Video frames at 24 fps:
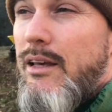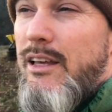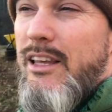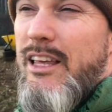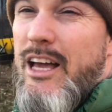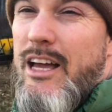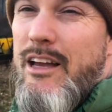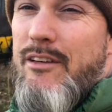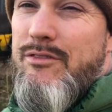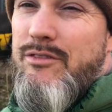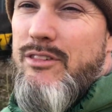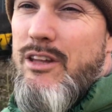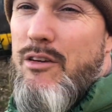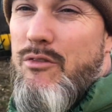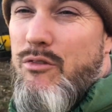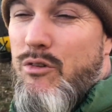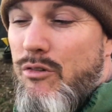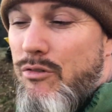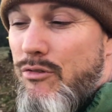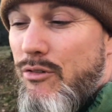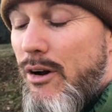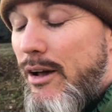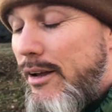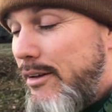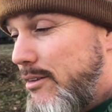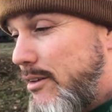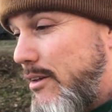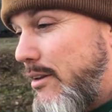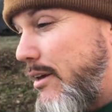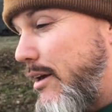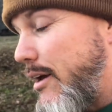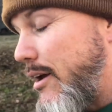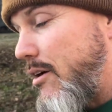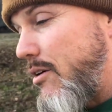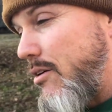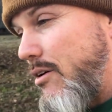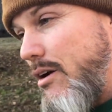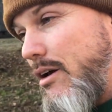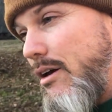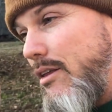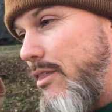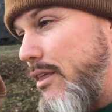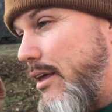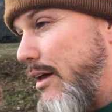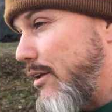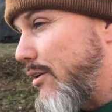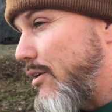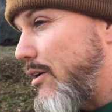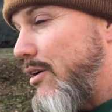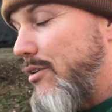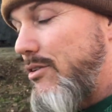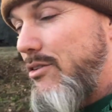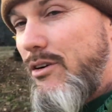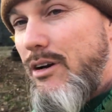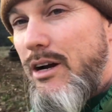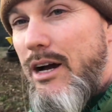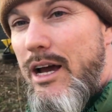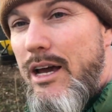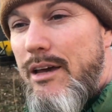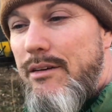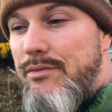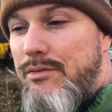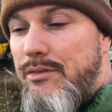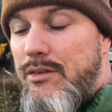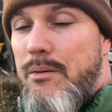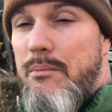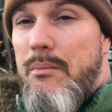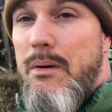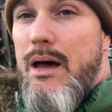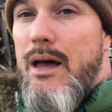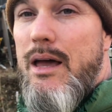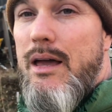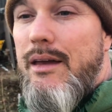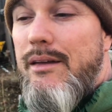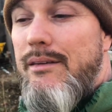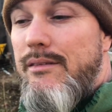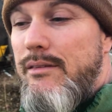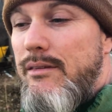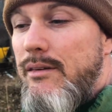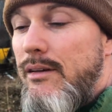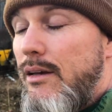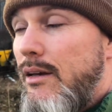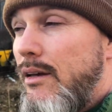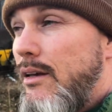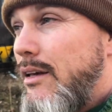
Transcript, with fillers: I have several friends in the area. They lost their hives to mites.